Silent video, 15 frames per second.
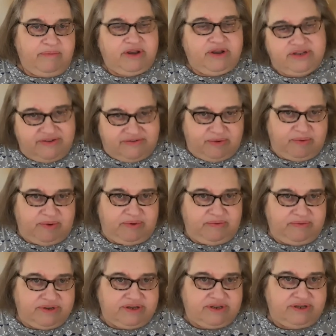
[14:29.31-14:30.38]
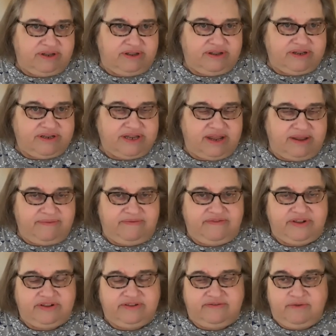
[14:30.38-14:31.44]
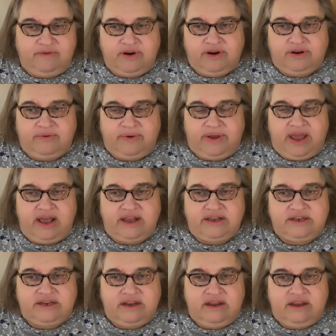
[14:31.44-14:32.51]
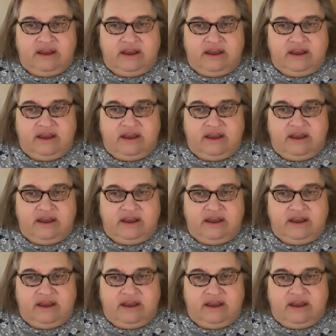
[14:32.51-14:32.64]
because everyone was in the same field of work, we asked,